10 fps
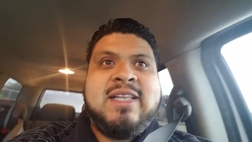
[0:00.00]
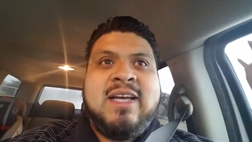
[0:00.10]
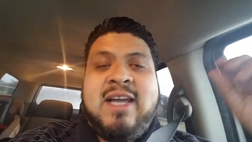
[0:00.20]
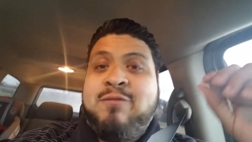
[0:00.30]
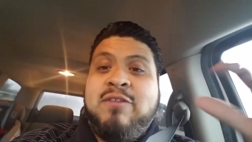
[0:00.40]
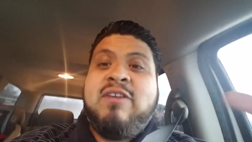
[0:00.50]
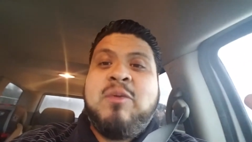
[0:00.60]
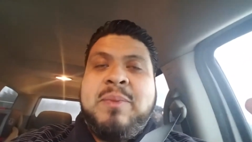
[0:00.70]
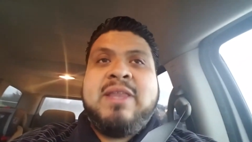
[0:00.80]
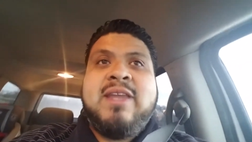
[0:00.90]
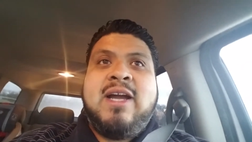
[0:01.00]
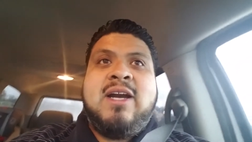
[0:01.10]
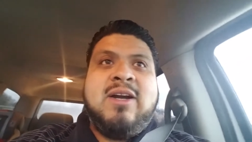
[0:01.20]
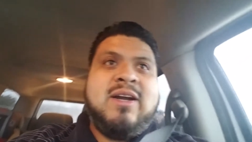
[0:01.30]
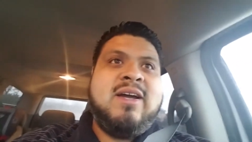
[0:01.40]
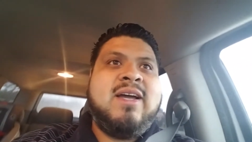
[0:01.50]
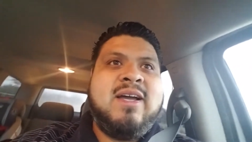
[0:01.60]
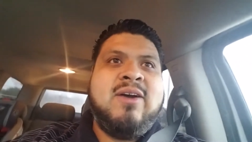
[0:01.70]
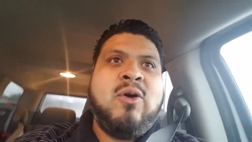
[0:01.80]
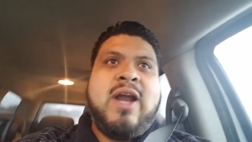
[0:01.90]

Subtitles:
if you've ever been there, or